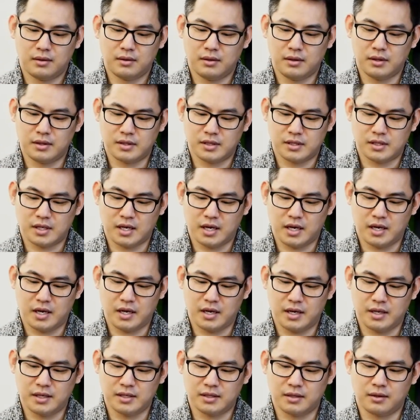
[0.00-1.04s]
It's
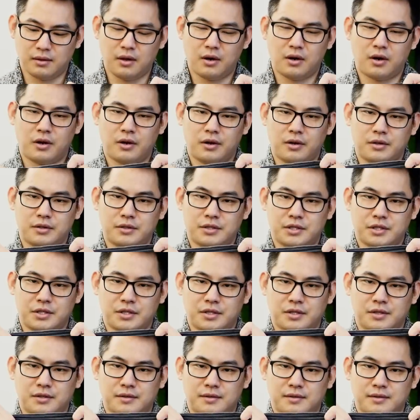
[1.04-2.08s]
size large,
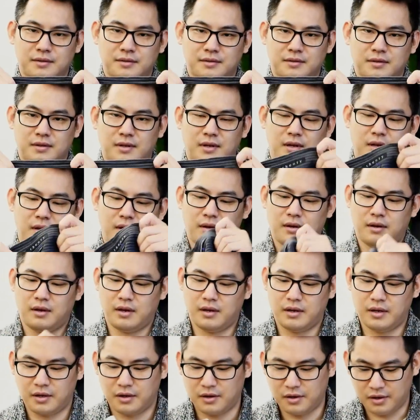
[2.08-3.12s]

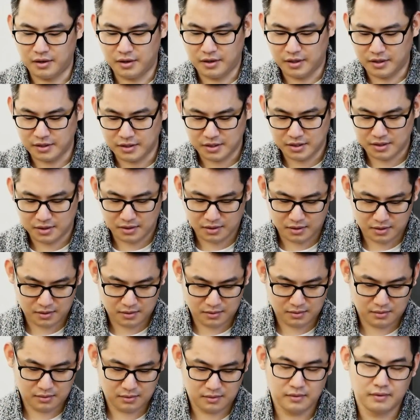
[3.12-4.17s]
and it costs
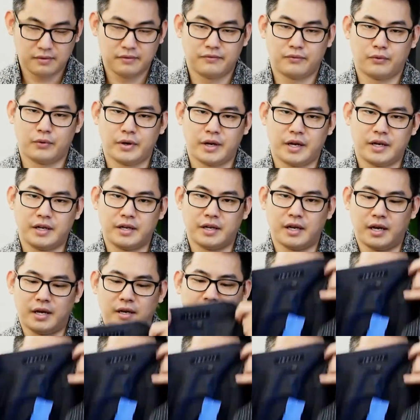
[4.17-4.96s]
$4.99.